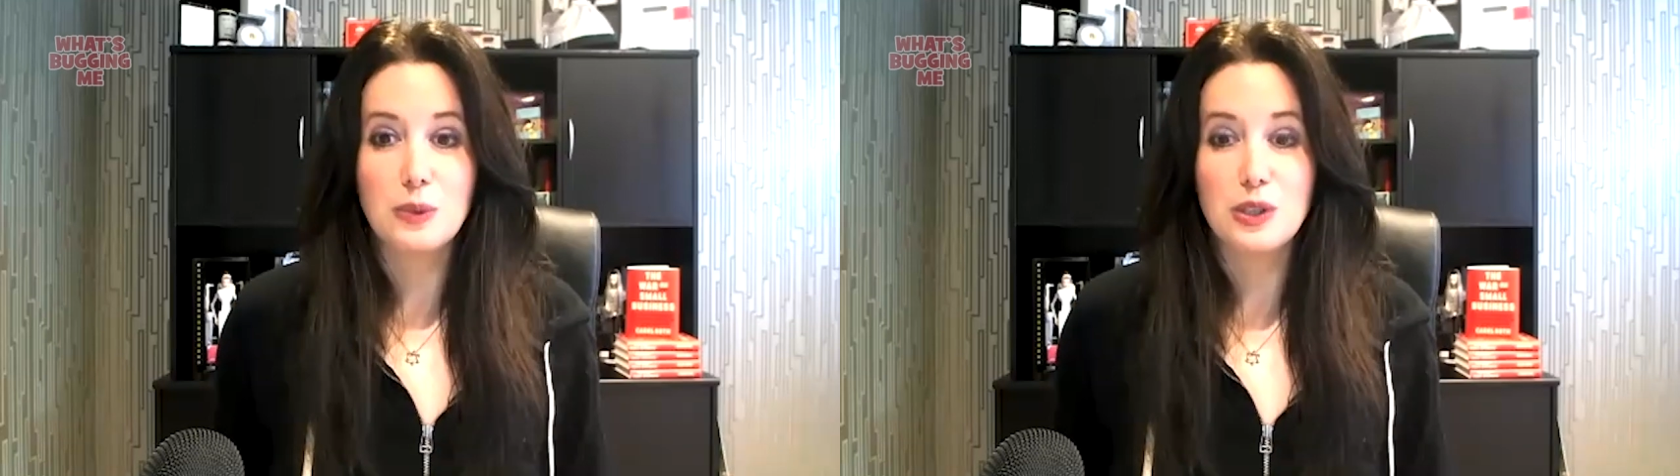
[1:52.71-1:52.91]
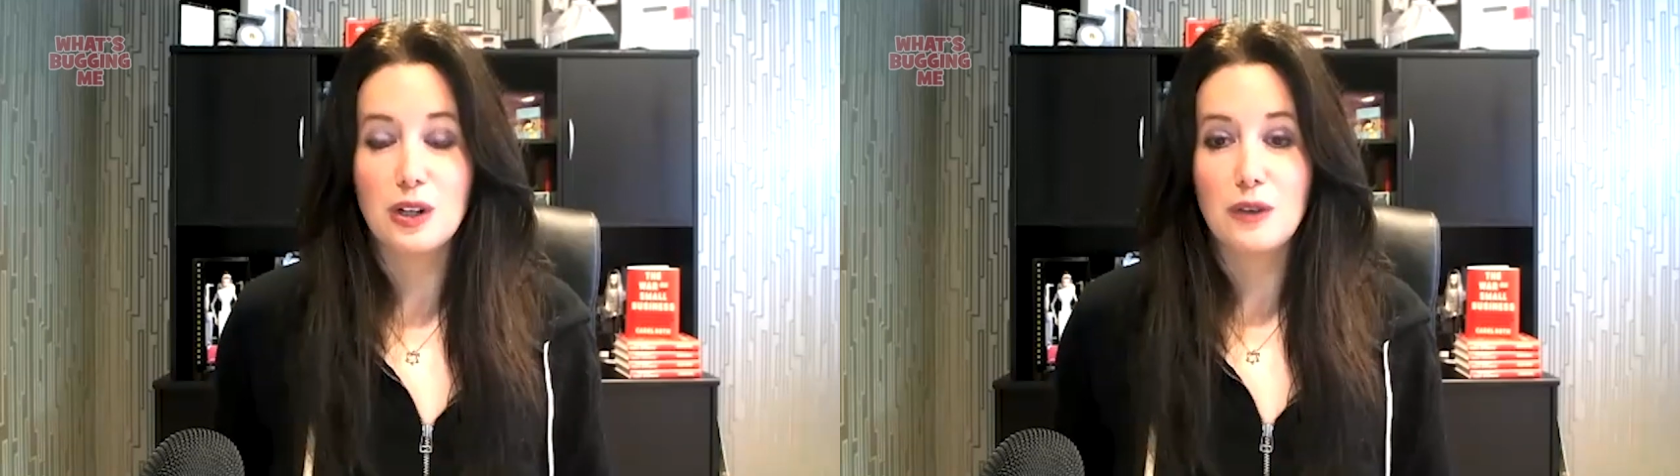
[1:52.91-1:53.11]

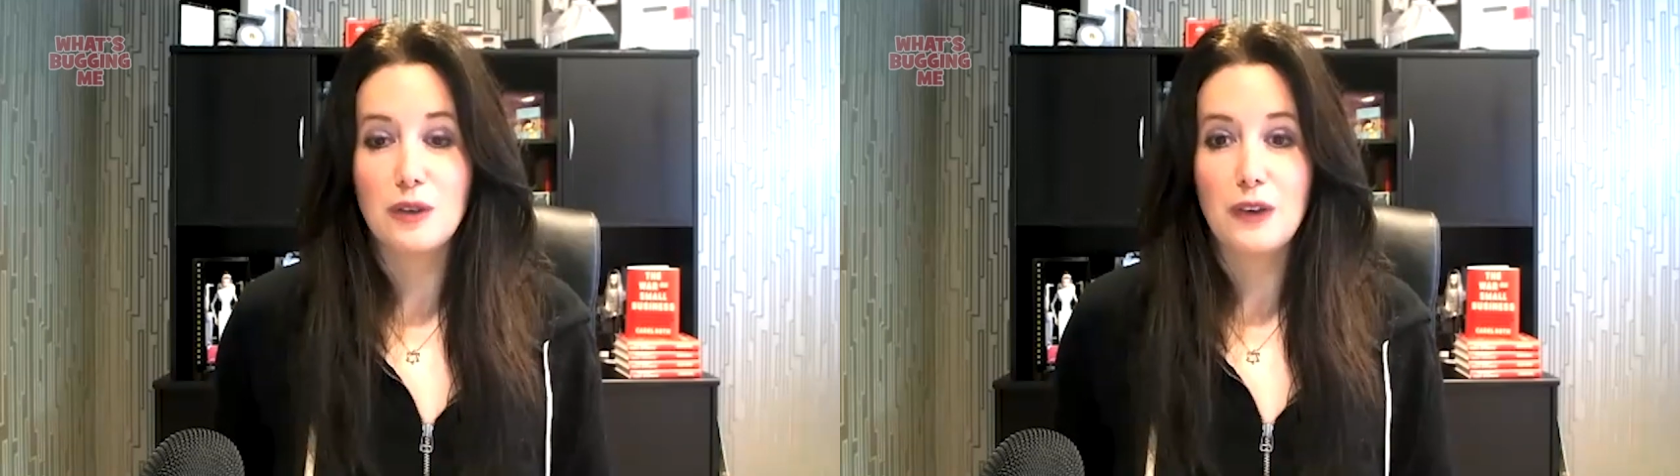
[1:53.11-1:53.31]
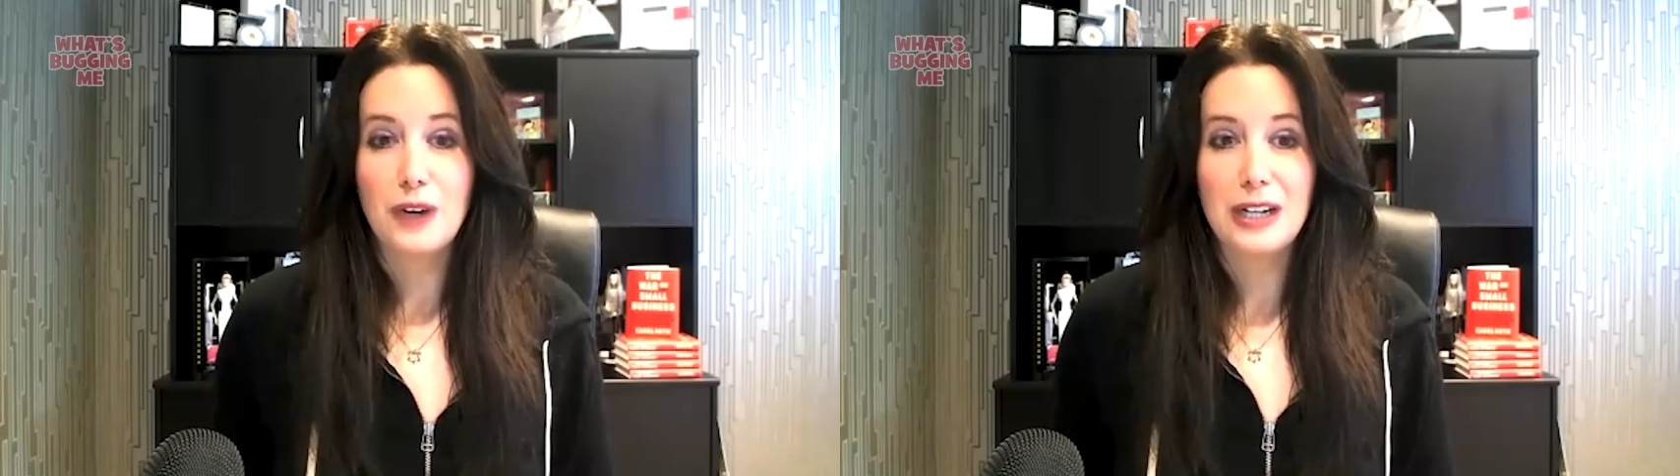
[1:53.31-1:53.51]
which
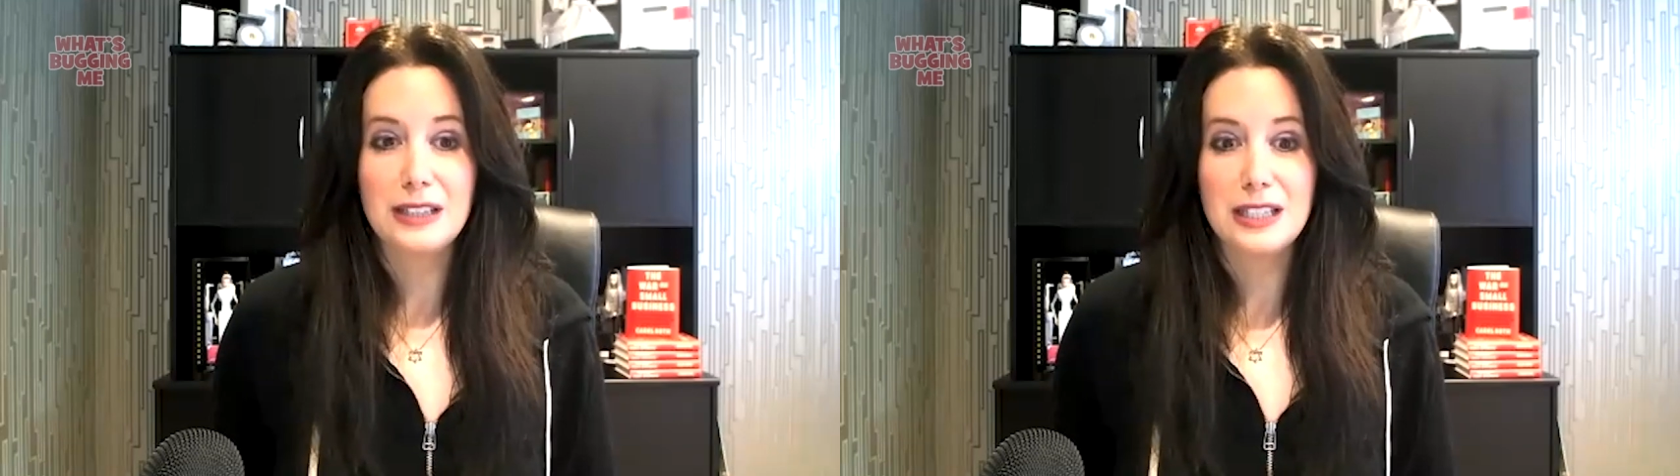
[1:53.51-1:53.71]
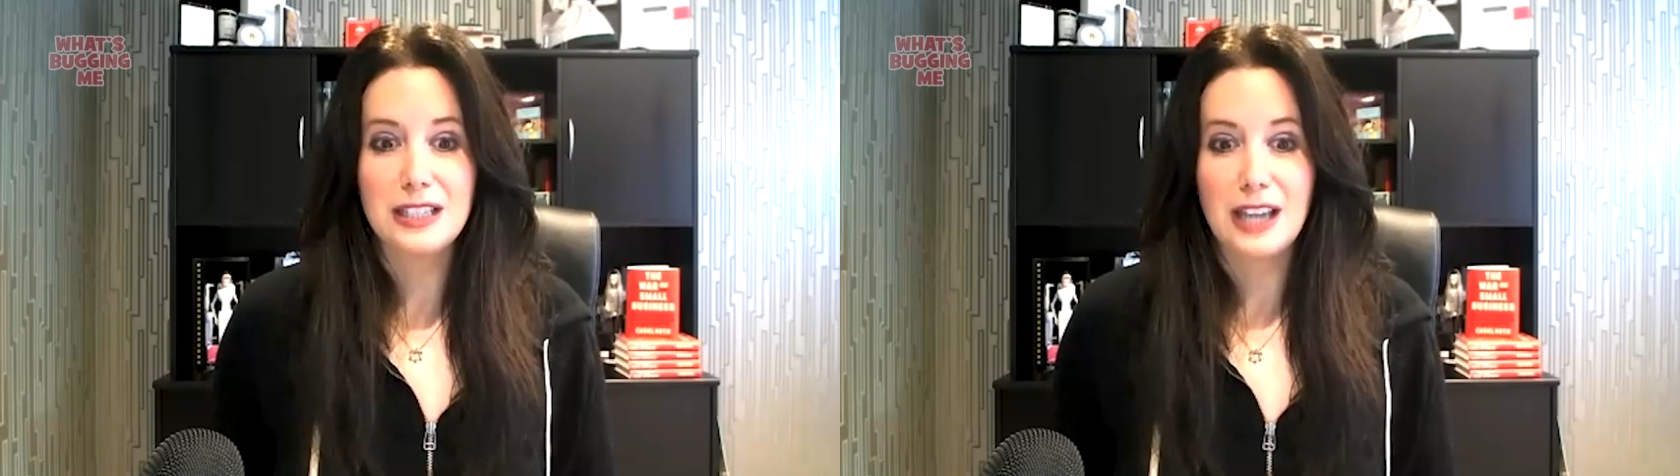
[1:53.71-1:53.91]
are
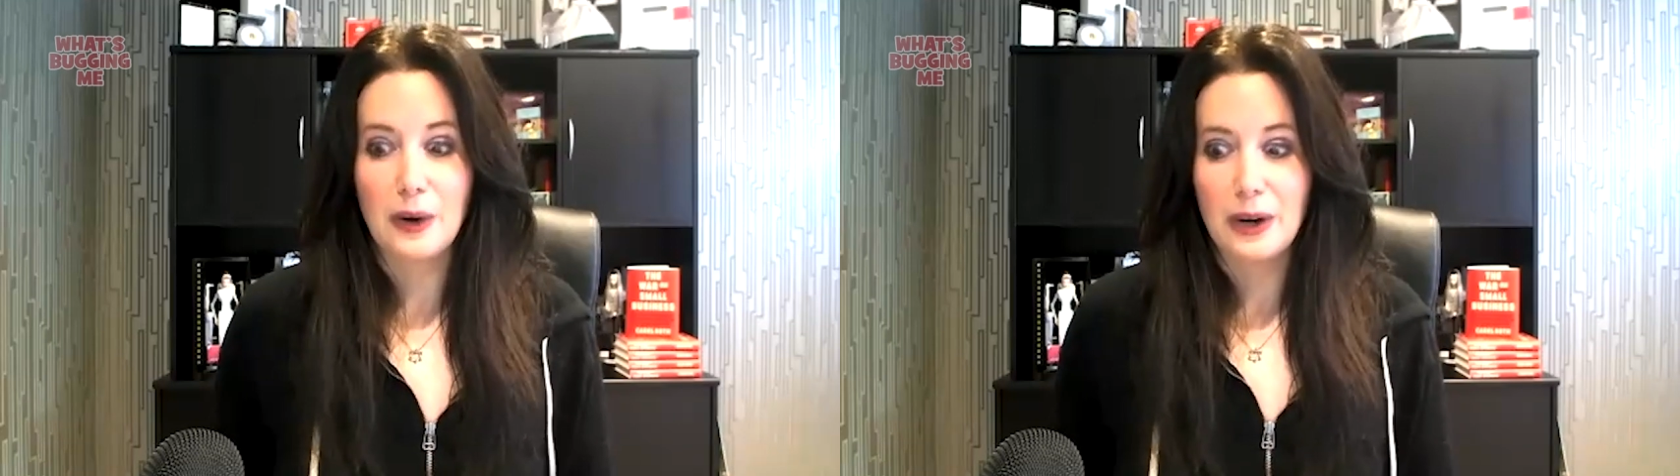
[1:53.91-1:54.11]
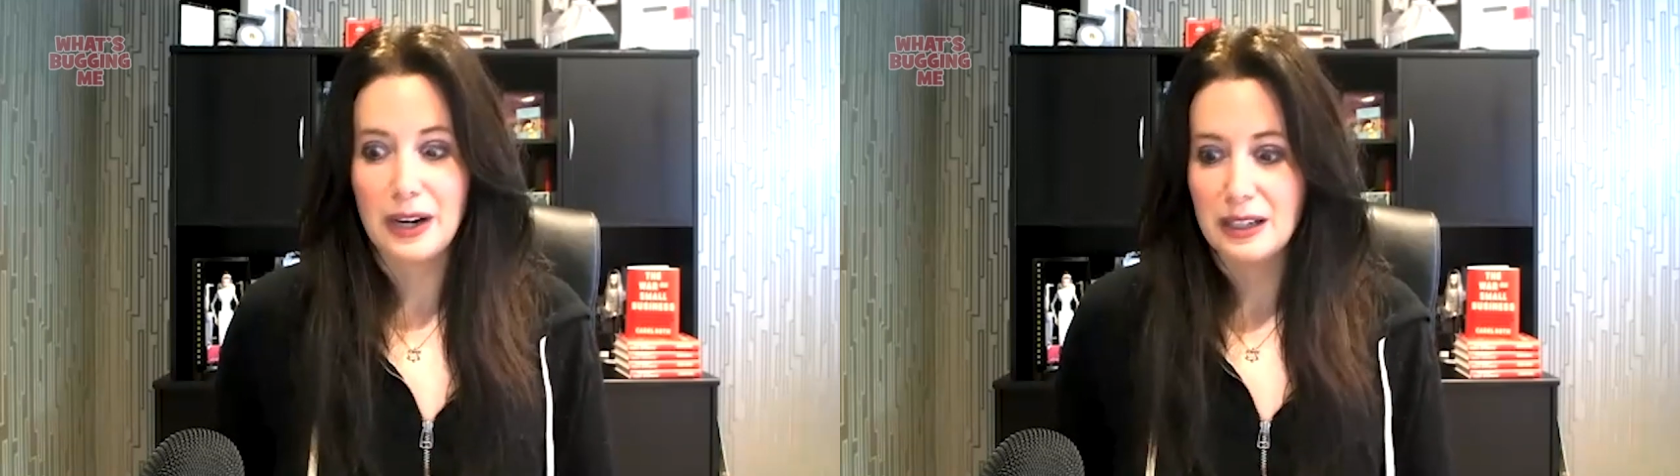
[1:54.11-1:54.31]
frankly
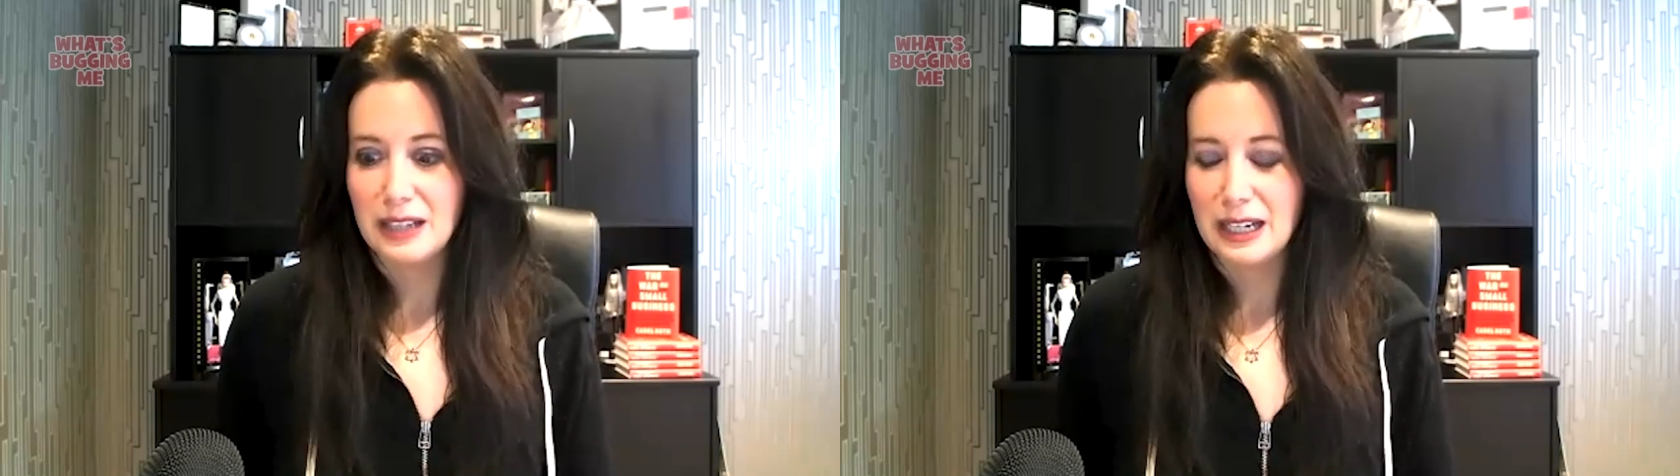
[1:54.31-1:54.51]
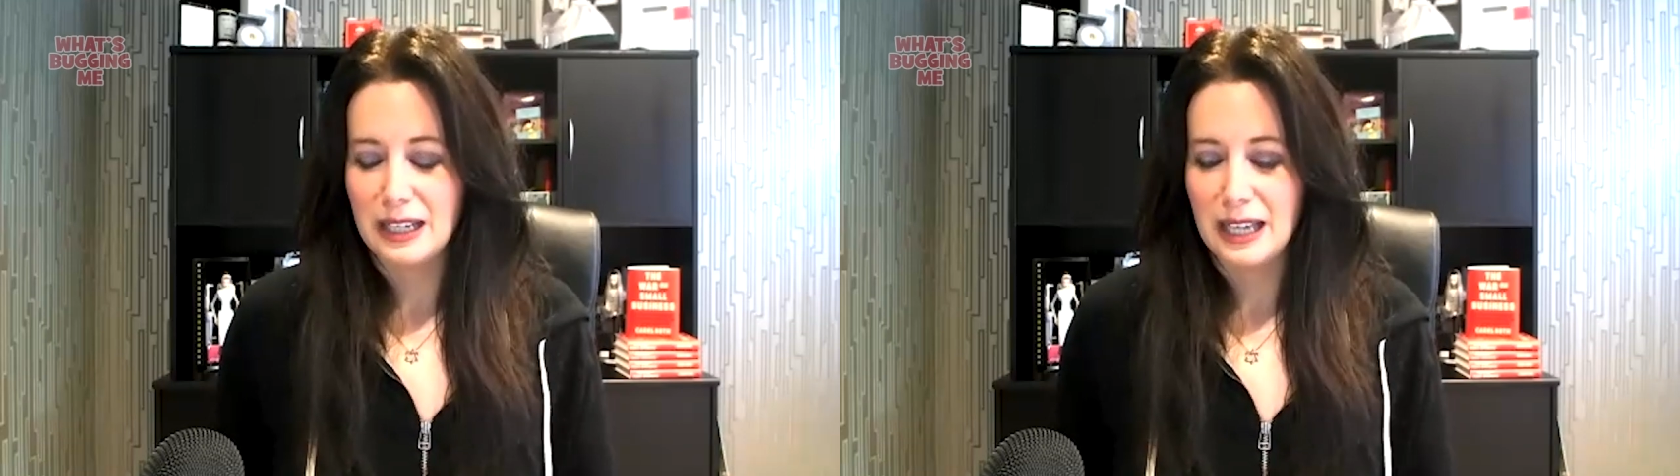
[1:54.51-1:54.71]
scary and